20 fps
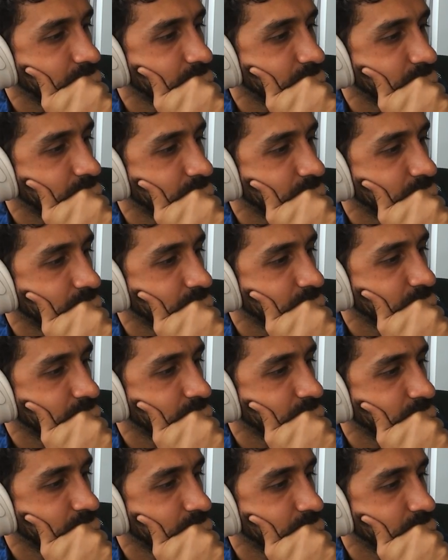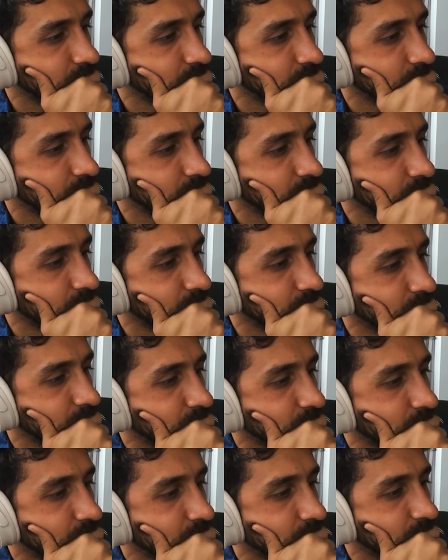
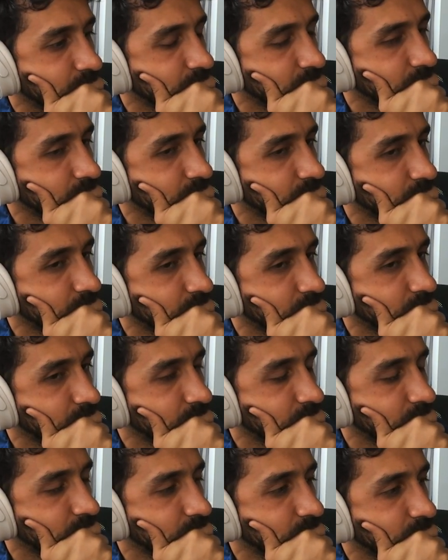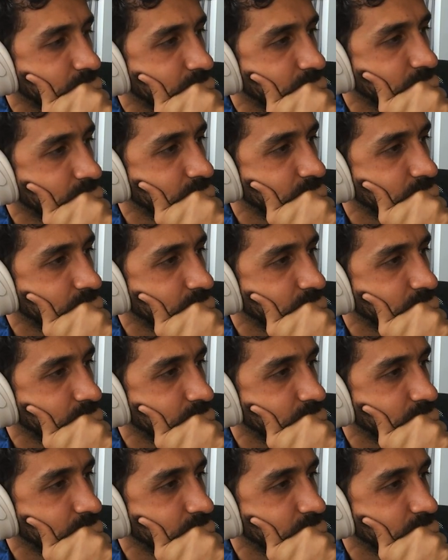The person shown says nothing.